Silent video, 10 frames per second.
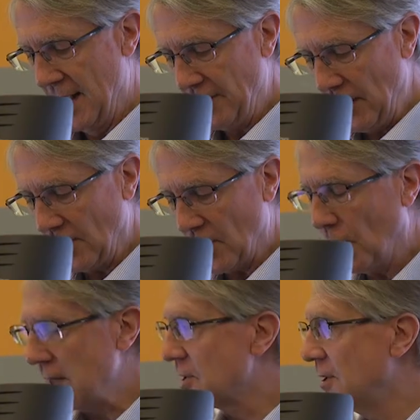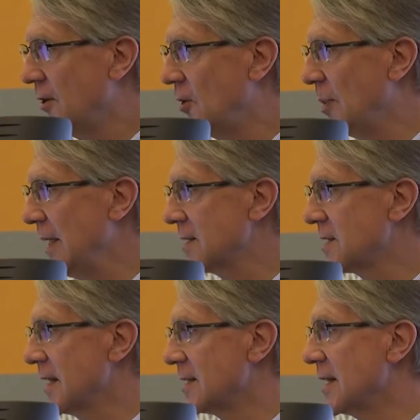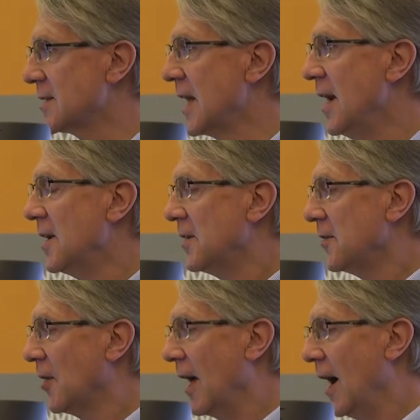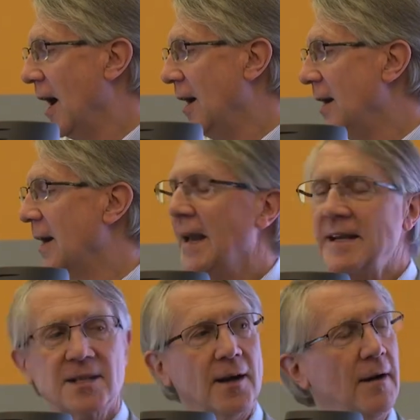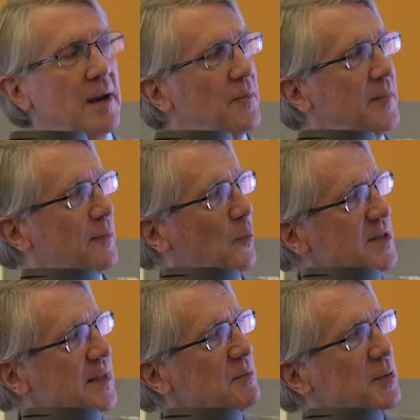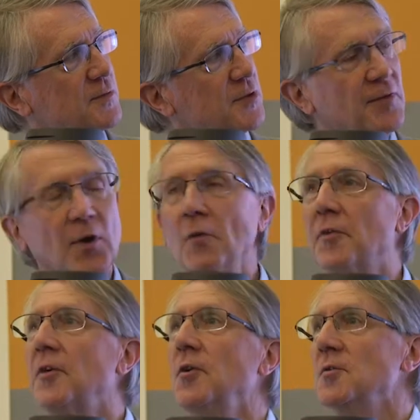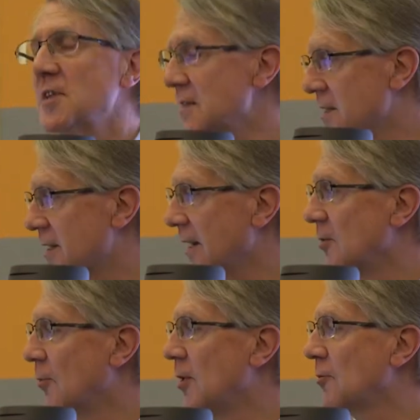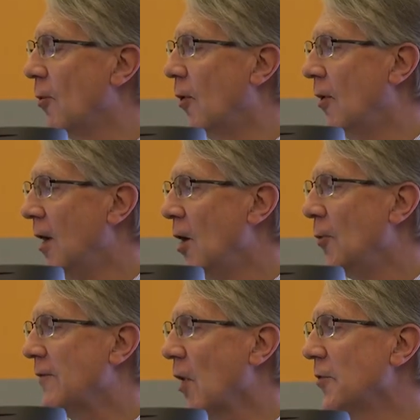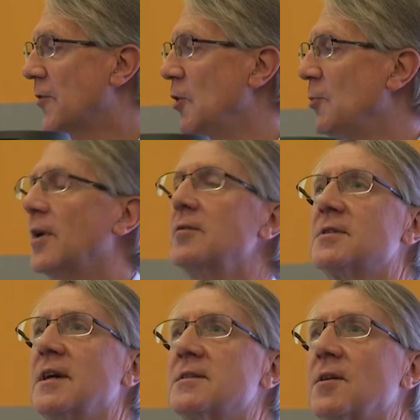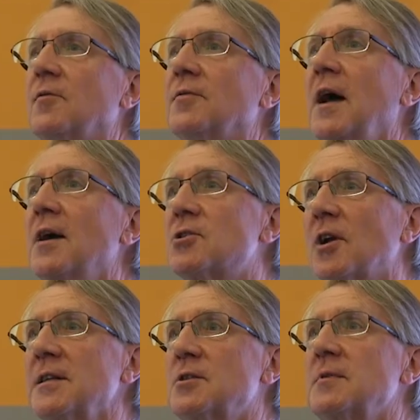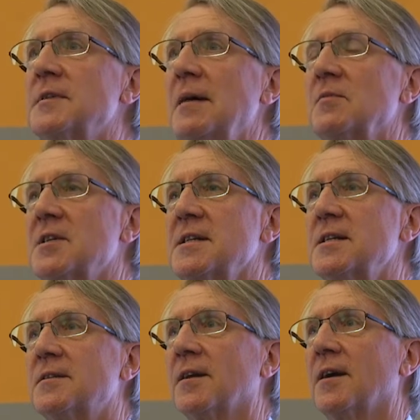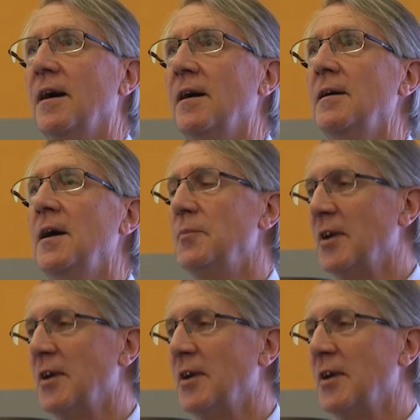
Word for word: And if you look at Western European cities, uh, in time, we seem to have sort of gone through, since the Second World War, we've gone through a process of trying to adapt the city to the car.